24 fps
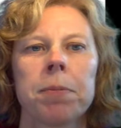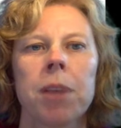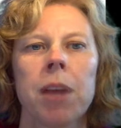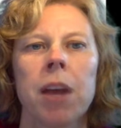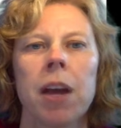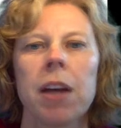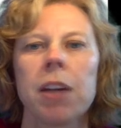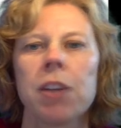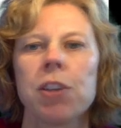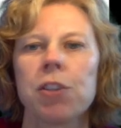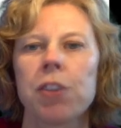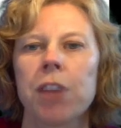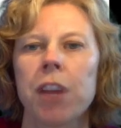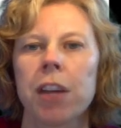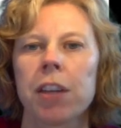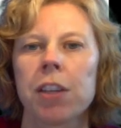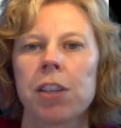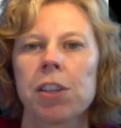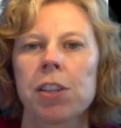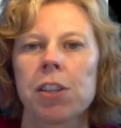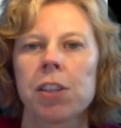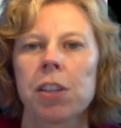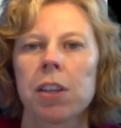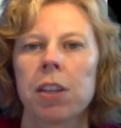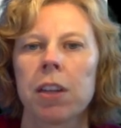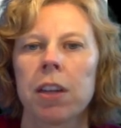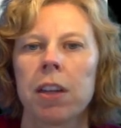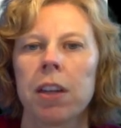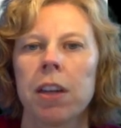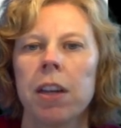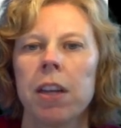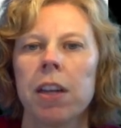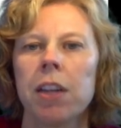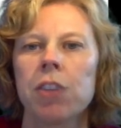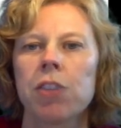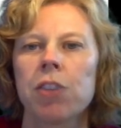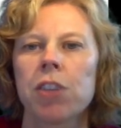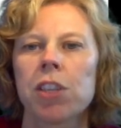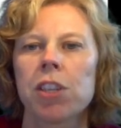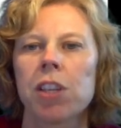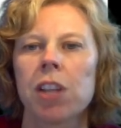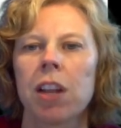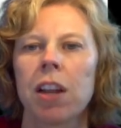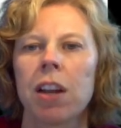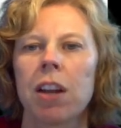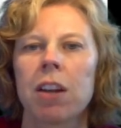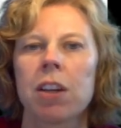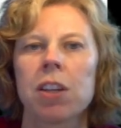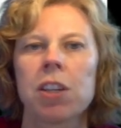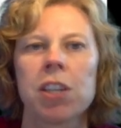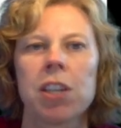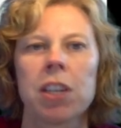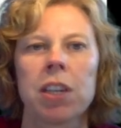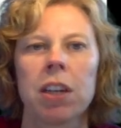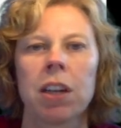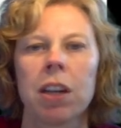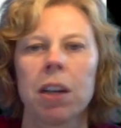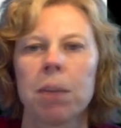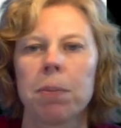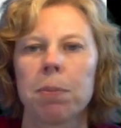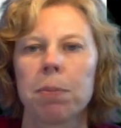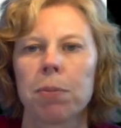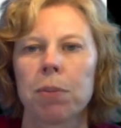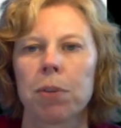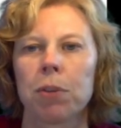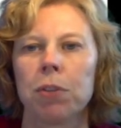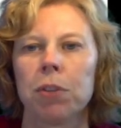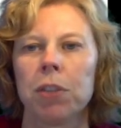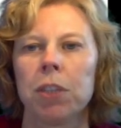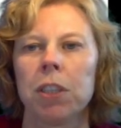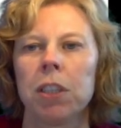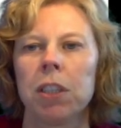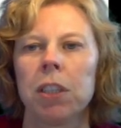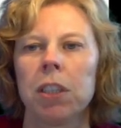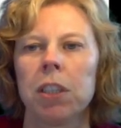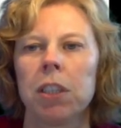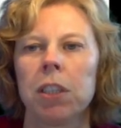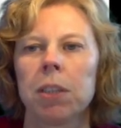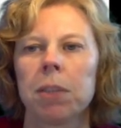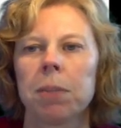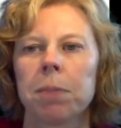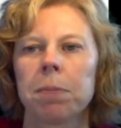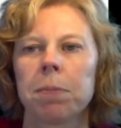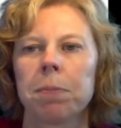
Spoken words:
attracts intracellular signaling proteins.